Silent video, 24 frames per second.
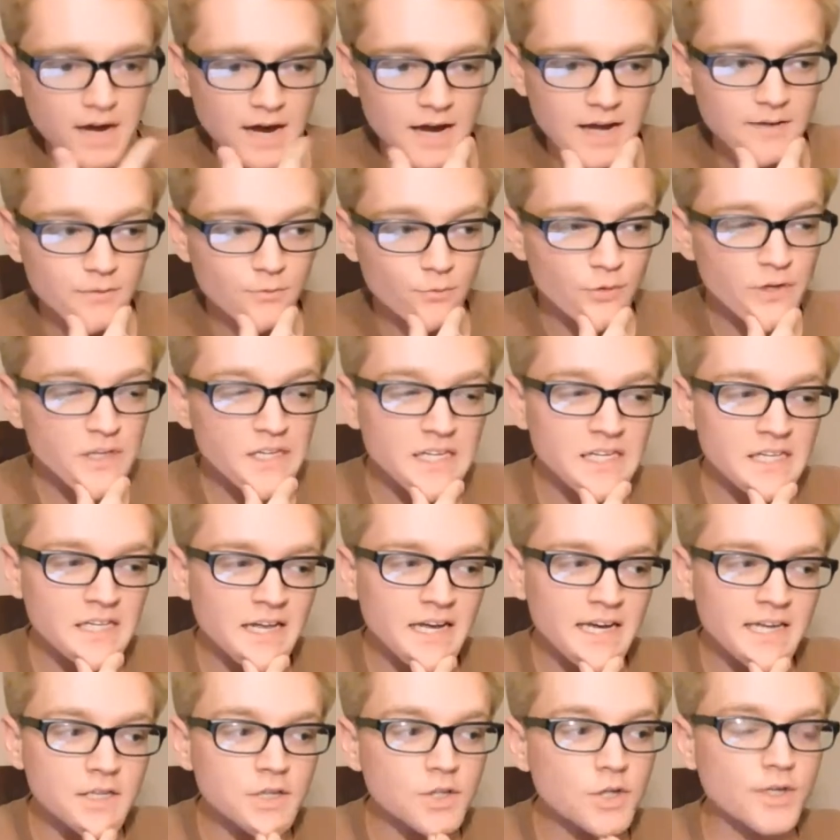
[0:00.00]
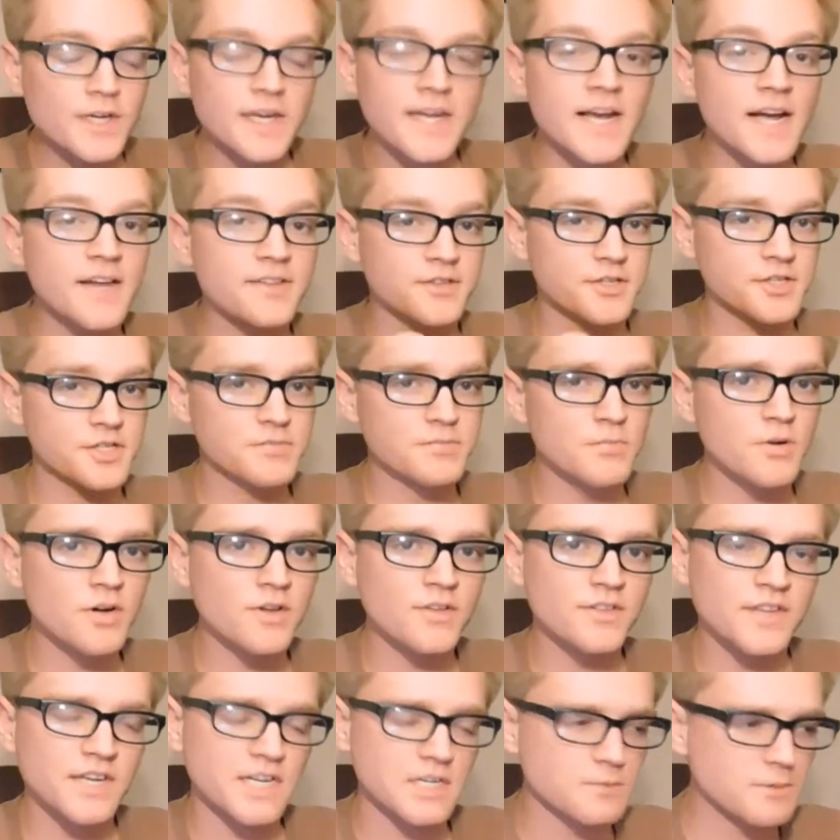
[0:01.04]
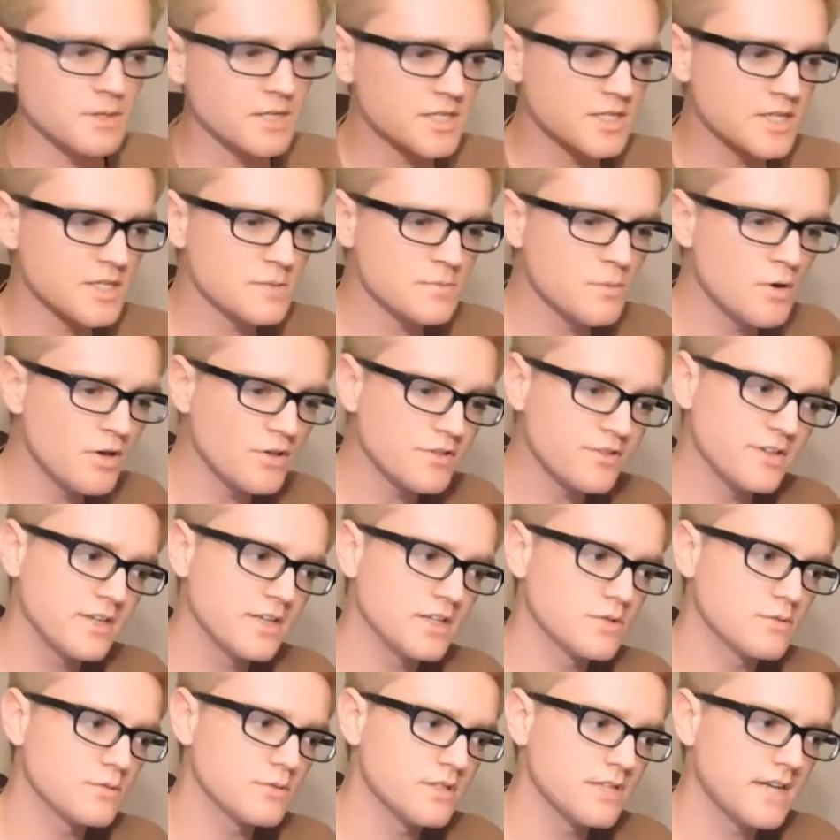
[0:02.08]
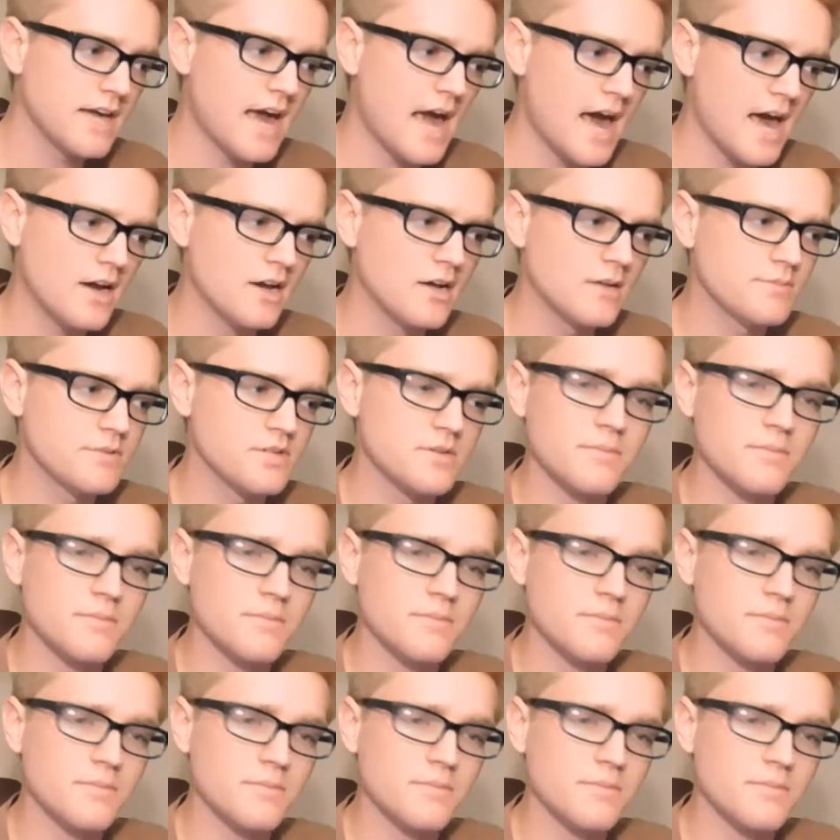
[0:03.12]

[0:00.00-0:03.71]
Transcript: I really like looking at the small things because the small things really add up